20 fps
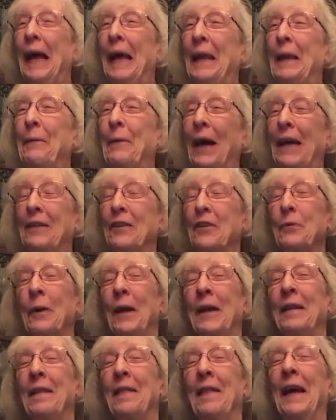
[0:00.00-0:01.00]
anyway, I just
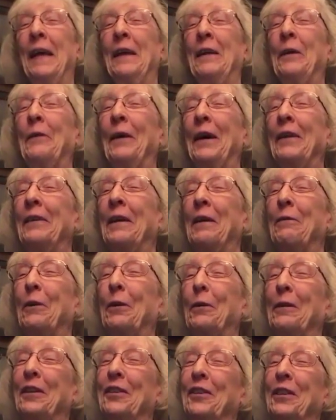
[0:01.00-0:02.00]
wanted to thank you. I don't have a
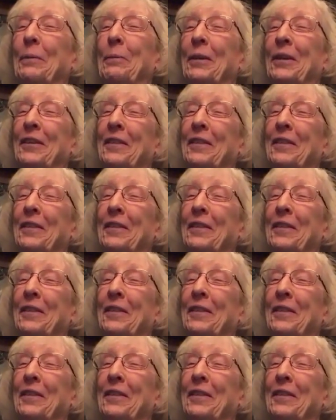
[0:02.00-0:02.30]
you question. Bet. Thank you,